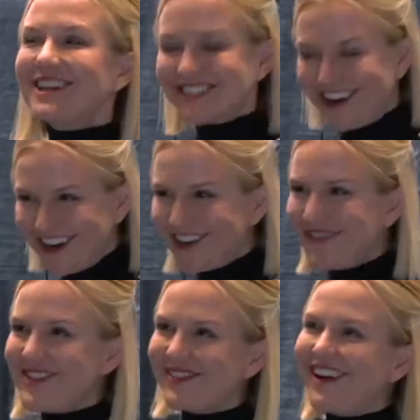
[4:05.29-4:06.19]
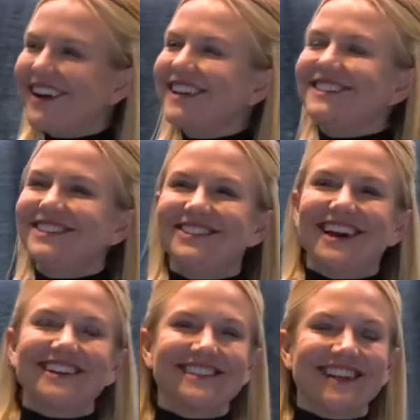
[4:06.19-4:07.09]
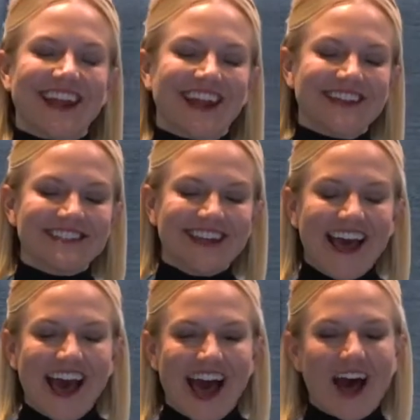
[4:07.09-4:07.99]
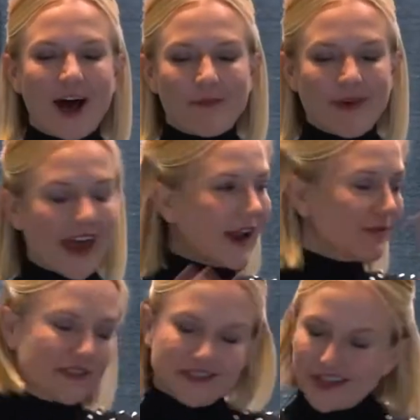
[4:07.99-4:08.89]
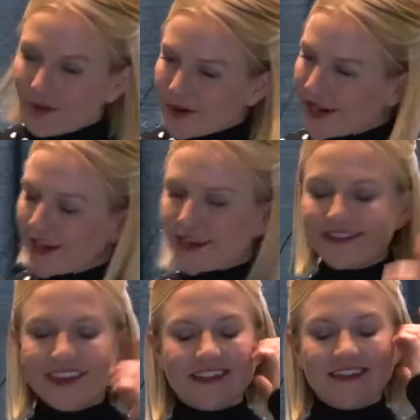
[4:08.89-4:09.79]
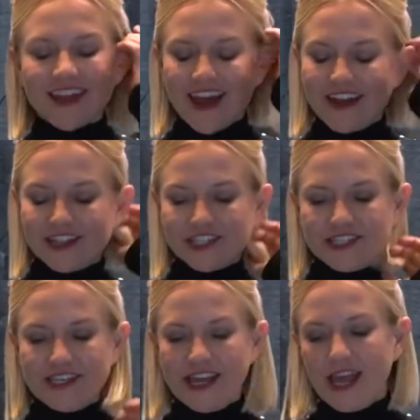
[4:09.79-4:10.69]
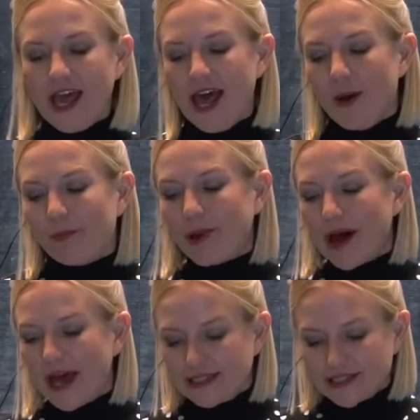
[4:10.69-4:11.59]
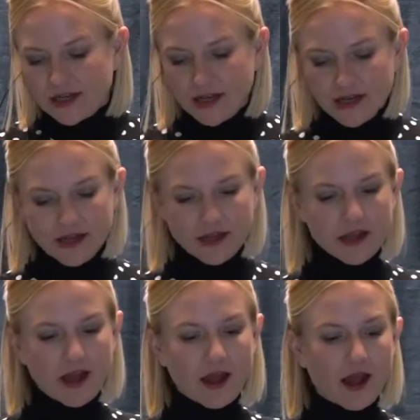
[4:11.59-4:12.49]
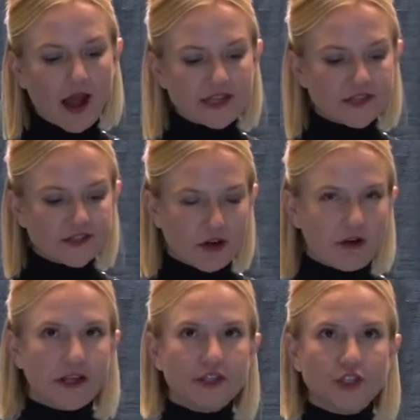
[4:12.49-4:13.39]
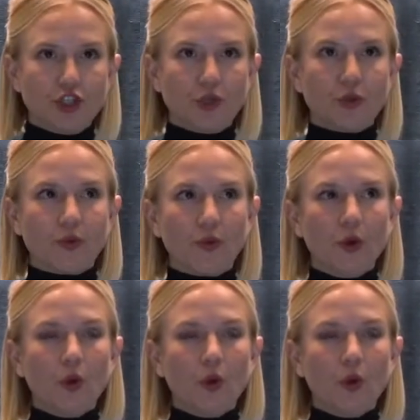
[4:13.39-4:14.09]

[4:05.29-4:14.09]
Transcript: started my blog in 2008, um, and I was still working at, at the ad agency, but I started to